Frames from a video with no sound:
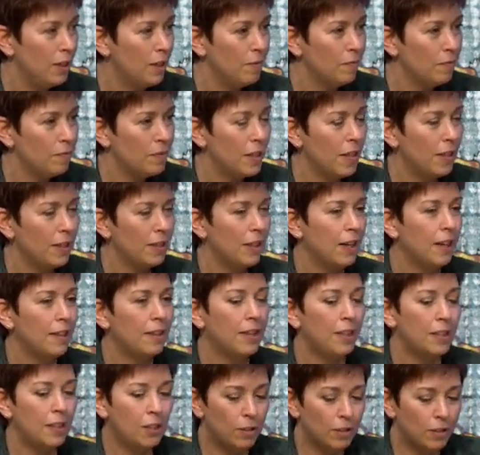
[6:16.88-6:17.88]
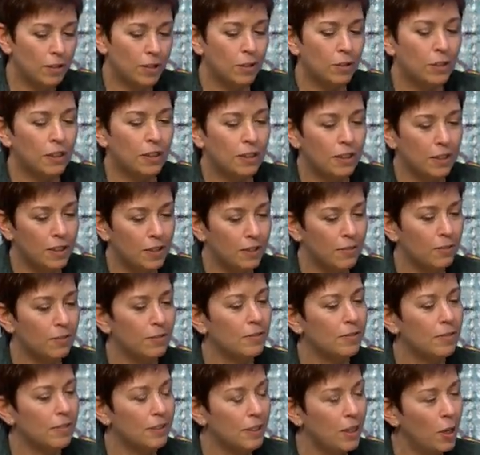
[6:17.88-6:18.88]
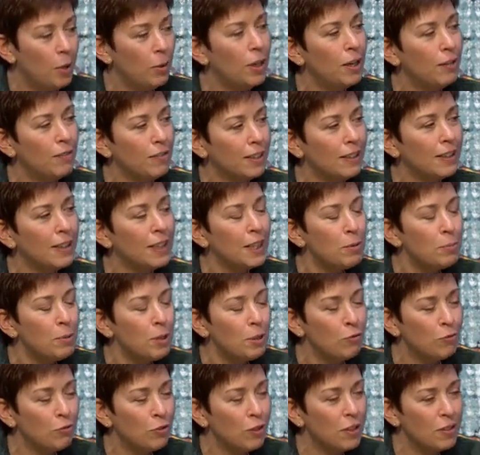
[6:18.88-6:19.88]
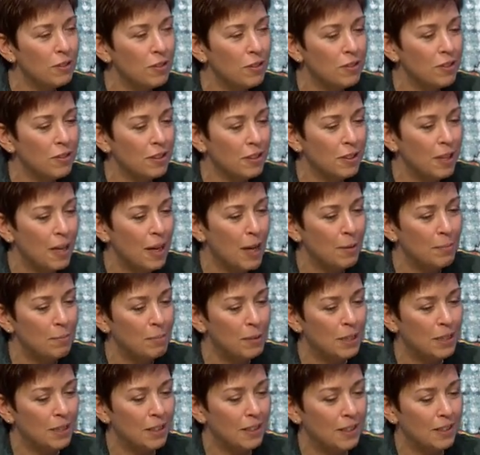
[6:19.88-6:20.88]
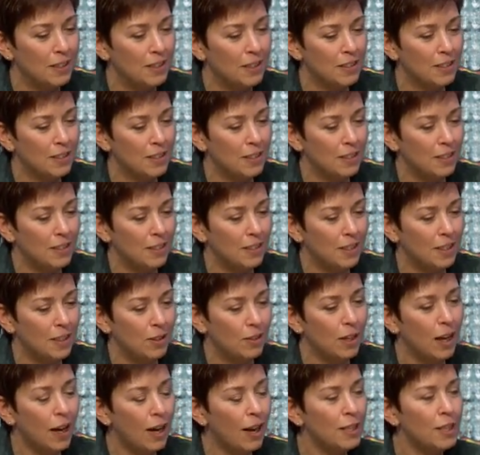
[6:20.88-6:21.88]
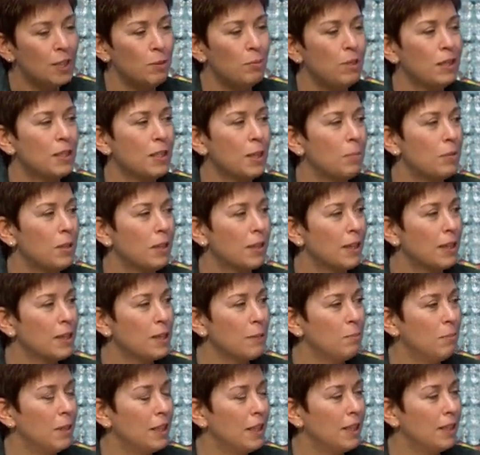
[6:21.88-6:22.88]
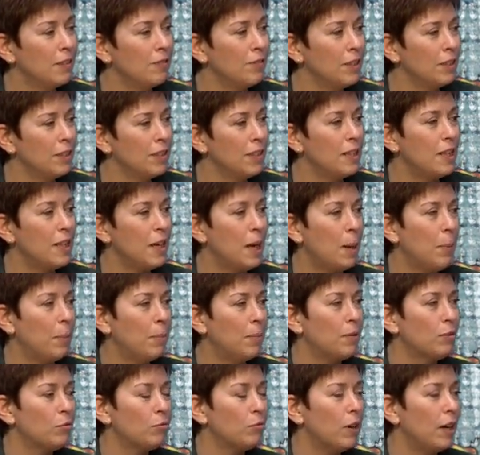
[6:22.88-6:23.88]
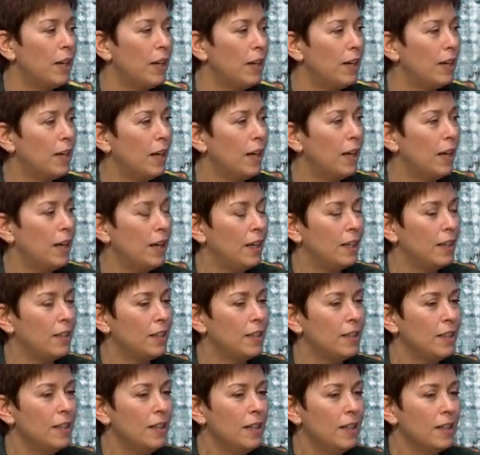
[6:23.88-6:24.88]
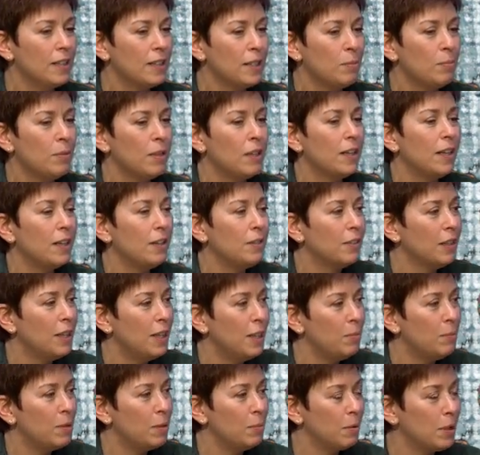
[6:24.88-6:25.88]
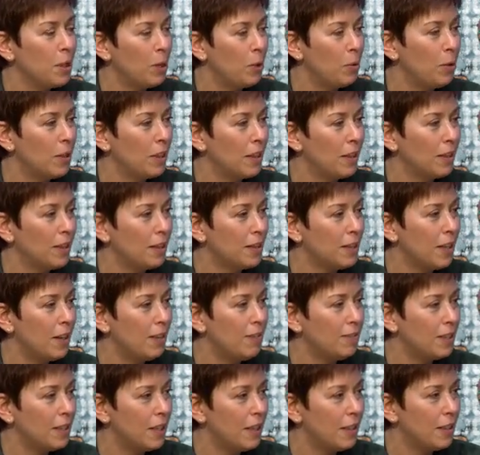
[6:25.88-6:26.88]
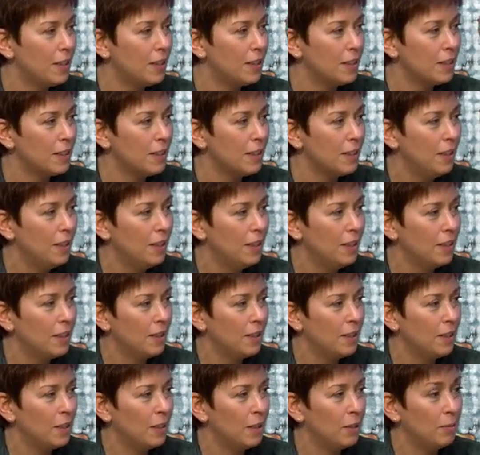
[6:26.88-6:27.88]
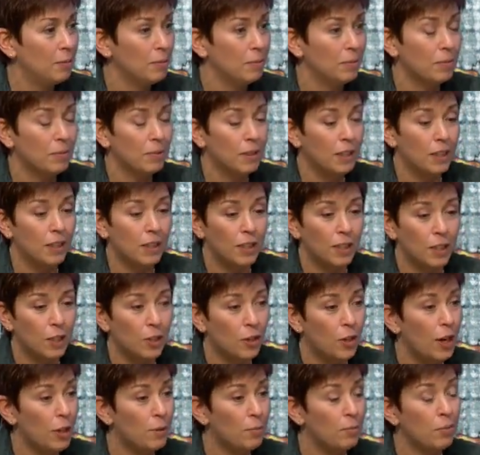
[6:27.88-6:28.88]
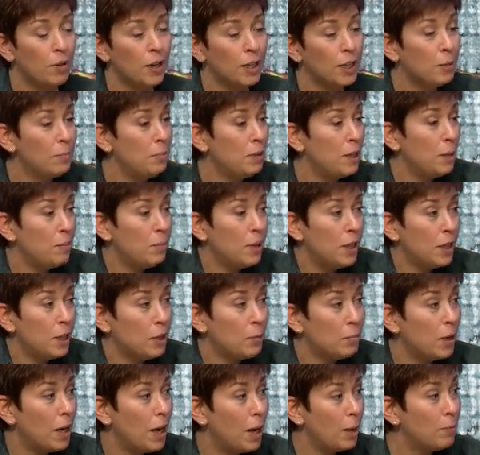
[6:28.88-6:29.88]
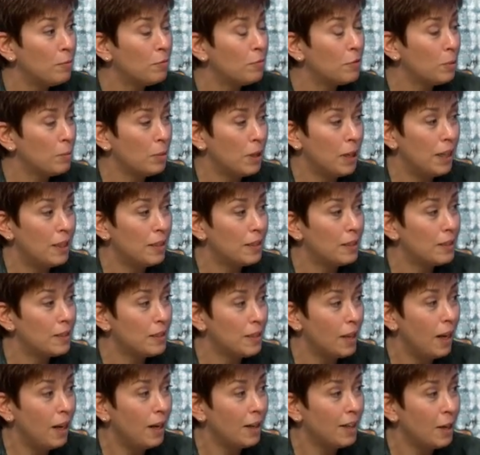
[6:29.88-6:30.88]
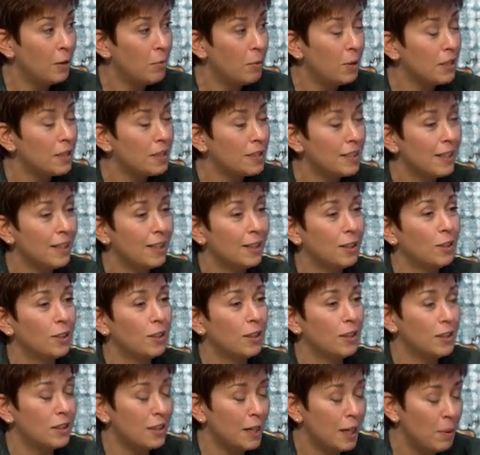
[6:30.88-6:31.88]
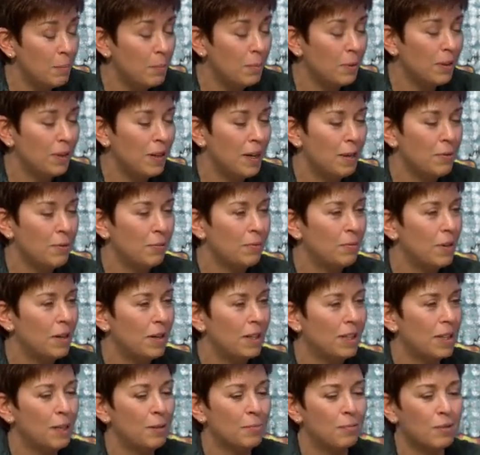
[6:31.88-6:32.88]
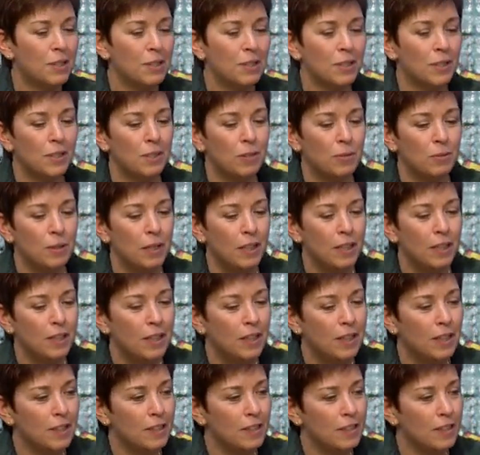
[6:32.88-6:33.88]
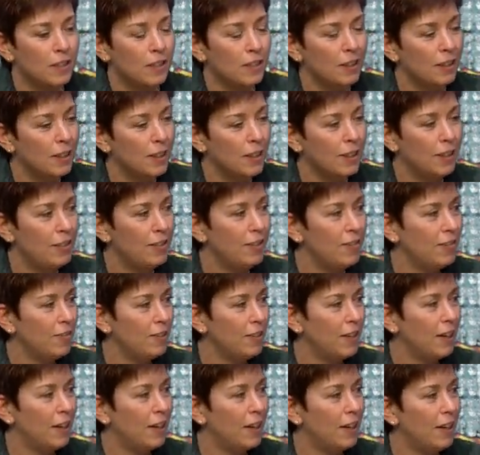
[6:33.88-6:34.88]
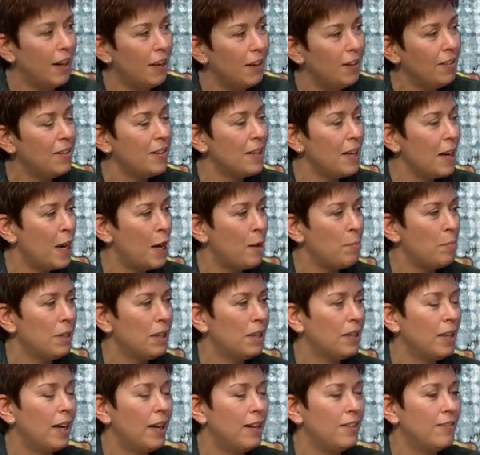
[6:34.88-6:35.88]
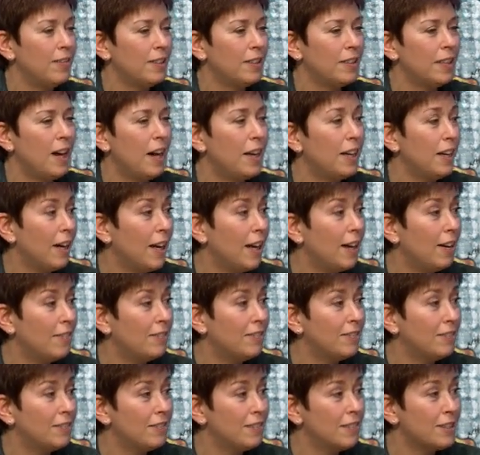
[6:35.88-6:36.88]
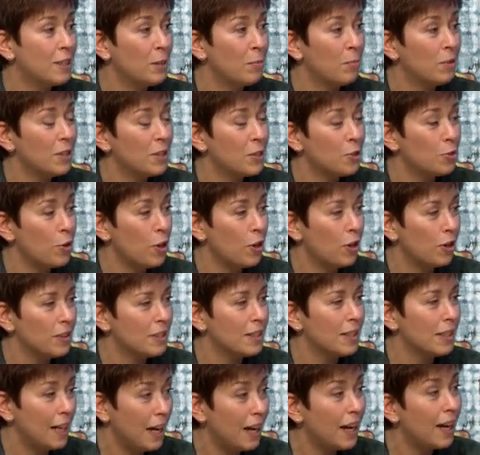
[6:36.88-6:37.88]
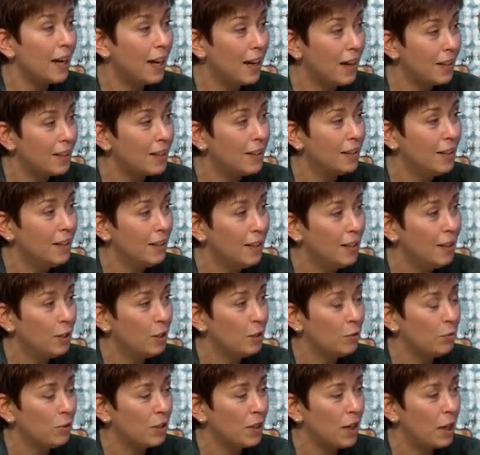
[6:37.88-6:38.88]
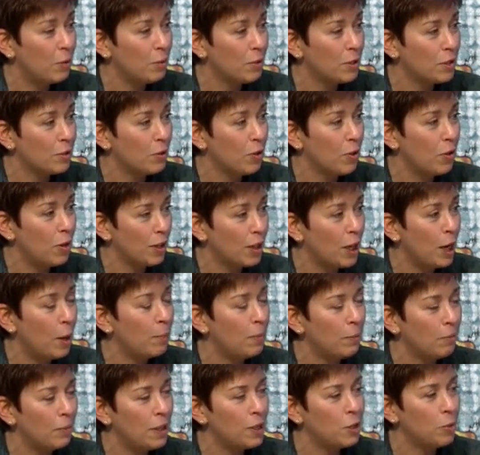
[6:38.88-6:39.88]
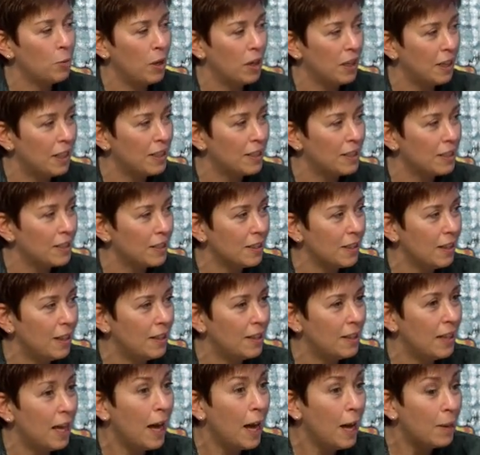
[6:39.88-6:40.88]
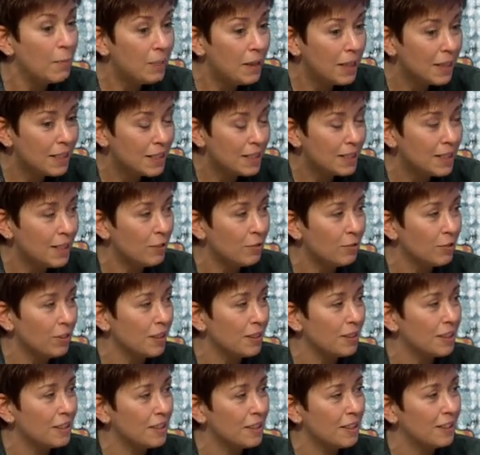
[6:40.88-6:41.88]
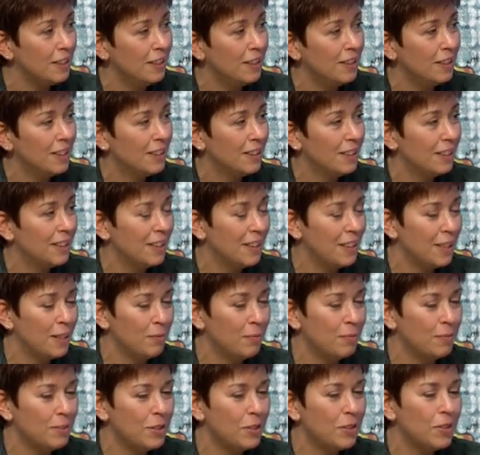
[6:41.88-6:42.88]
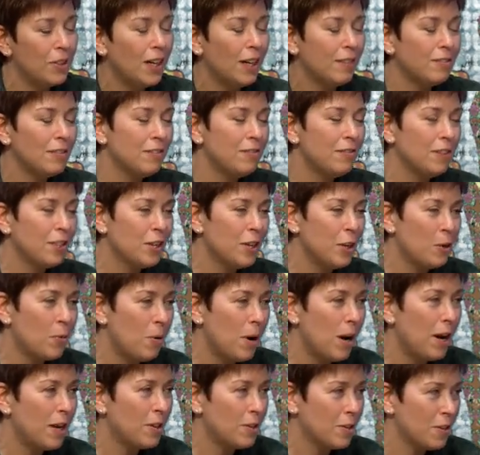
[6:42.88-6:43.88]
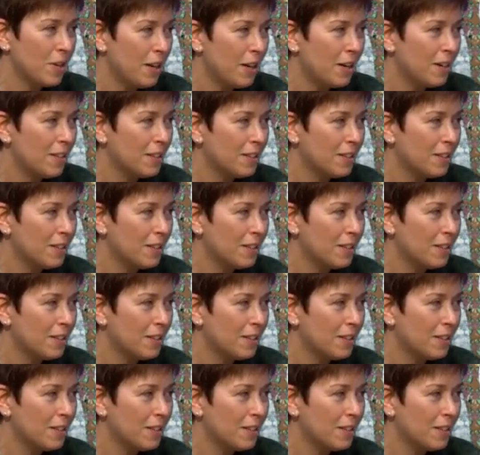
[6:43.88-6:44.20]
And then you go even a little bit further than that, because it has to be something that's meaningful to them, right? And something that'll keep them going on the tough days. I want to be a better mom for my son. I want to set a good example. I want him to live a healthy, happy life and not have some of the struggles that I had when I was growing up in my 20s. And that makes a difference. Mm-hmm. So you have to figure out why you're there.